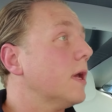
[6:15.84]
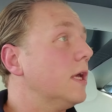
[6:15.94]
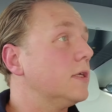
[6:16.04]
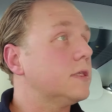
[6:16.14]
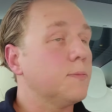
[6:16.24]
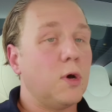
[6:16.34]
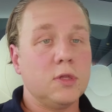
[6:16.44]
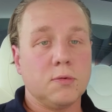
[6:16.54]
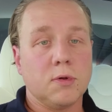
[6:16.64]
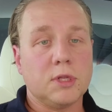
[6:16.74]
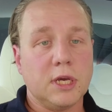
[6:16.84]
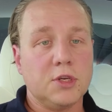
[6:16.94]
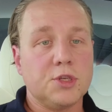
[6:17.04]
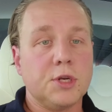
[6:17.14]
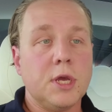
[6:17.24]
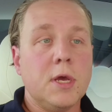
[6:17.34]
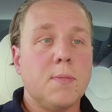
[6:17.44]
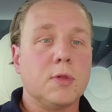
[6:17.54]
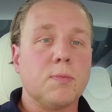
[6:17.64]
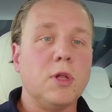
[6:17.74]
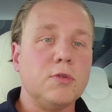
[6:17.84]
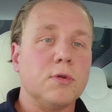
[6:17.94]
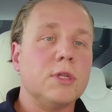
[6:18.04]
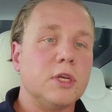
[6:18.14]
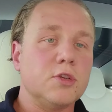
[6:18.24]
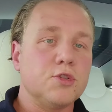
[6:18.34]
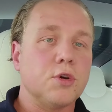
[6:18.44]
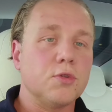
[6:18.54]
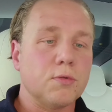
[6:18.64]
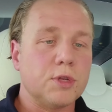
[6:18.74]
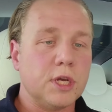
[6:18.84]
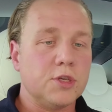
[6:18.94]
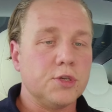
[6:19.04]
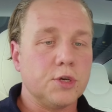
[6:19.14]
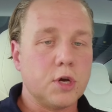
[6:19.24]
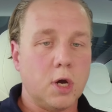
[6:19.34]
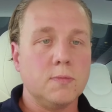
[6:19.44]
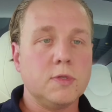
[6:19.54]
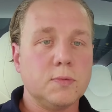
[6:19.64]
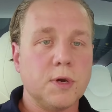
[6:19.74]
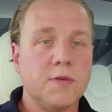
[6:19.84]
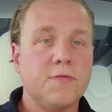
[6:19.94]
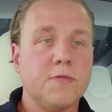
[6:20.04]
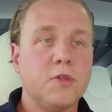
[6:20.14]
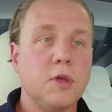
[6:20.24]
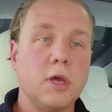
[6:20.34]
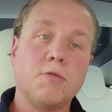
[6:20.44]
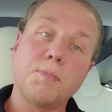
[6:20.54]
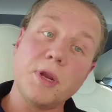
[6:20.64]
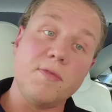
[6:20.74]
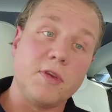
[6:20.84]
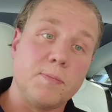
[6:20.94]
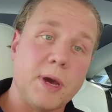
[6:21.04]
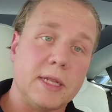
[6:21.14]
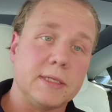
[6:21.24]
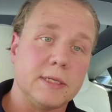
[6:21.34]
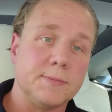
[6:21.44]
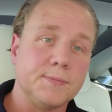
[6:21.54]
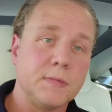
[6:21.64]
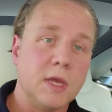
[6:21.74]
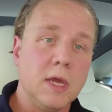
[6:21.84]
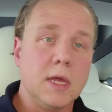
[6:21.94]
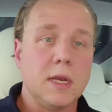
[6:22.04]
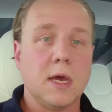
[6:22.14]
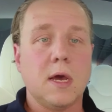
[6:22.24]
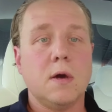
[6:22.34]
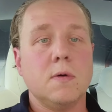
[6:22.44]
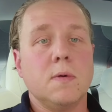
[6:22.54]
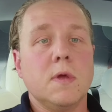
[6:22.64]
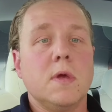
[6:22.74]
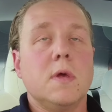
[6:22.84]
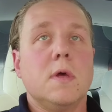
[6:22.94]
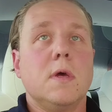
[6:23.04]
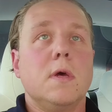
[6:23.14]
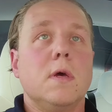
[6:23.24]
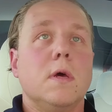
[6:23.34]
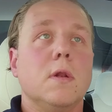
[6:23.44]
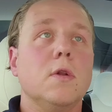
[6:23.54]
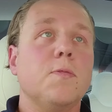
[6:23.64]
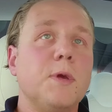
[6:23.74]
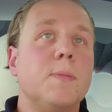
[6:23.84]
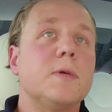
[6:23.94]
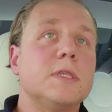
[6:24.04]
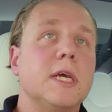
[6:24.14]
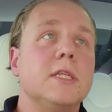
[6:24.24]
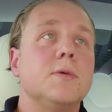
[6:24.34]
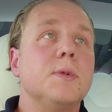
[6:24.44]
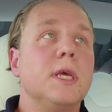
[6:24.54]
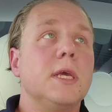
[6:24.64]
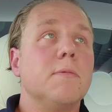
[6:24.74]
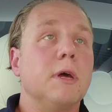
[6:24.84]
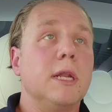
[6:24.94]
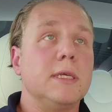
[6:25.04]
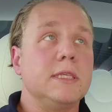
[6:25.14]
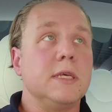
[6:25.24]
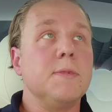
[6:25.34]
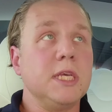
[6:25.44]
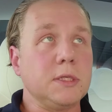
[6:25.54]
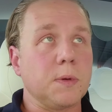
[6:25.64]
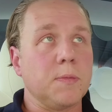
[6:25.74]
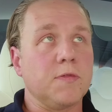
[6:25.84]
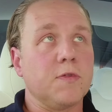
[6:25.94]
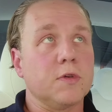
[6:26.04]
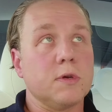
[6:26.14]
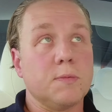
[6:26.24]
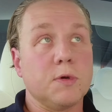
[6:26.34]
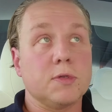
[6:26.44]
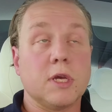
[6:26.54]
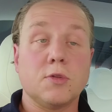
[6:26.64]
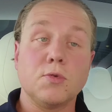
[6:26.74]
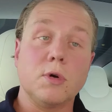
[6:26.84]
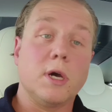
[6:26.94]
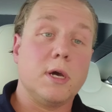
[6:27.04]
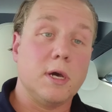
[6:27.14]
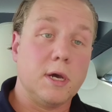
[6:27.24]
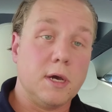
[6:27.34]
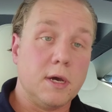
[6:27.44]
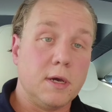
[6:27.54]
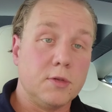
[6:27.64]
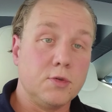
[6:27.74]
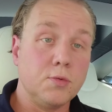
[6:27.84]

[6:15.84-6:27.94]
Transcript: is the body rotation. But the body rotation, shoulder rotation, comes with the breathing pattern. Now, a lot of people say to me when they see me swimming, for example, because I do I